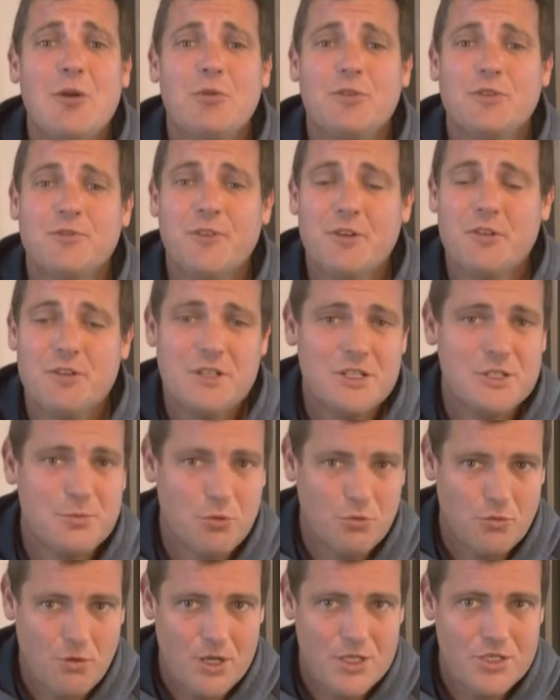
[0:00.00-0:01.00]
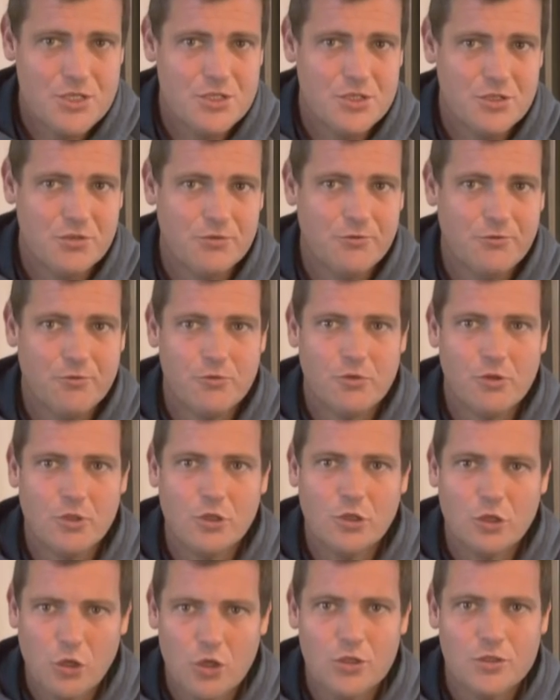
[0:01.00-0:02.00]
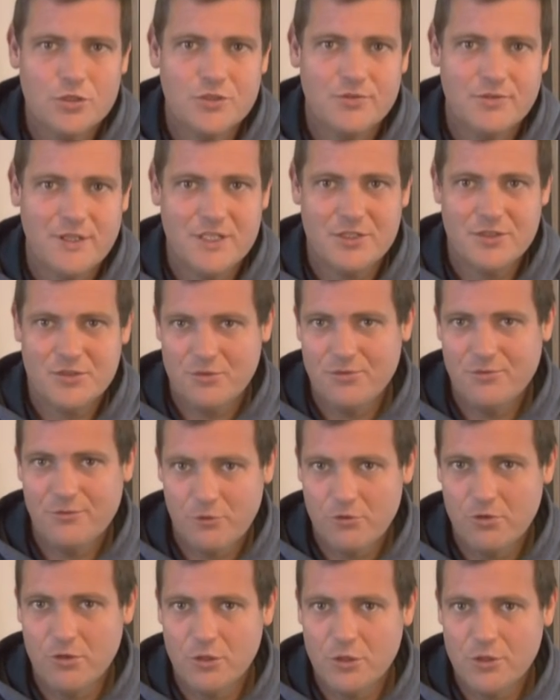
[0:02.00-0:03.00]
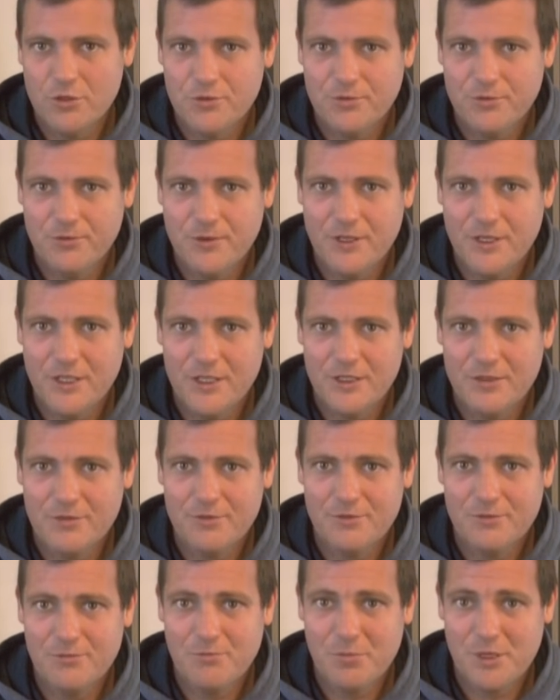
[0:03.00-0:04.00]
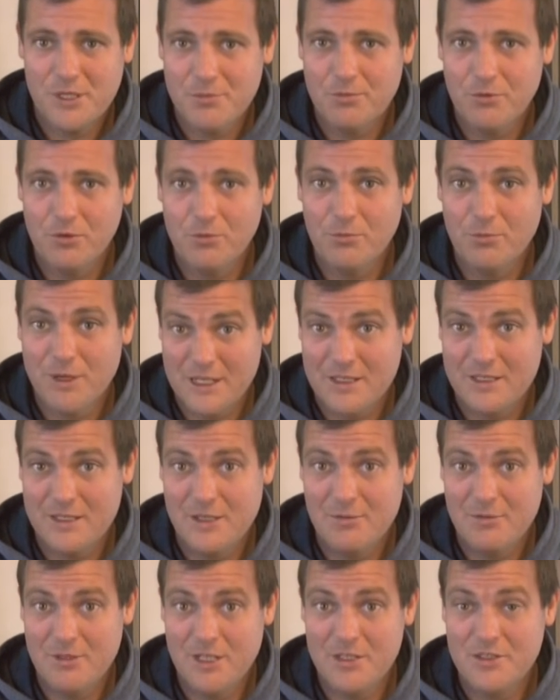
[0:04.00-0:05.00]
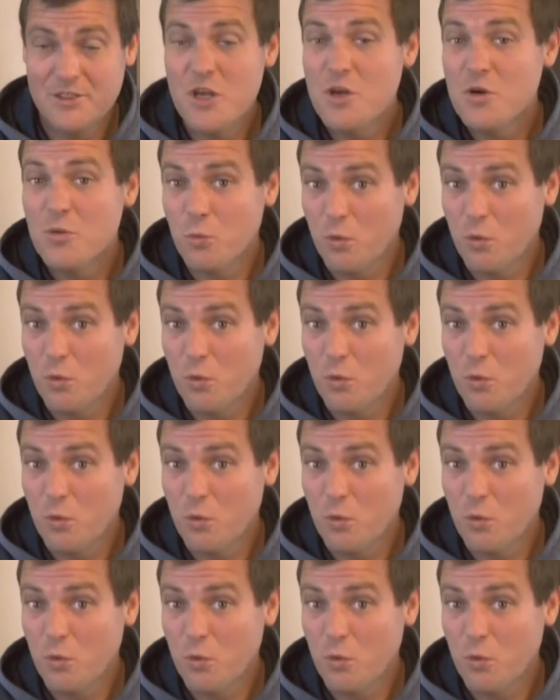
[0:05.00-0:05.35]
It was very inspirational for a lot of people back in them days.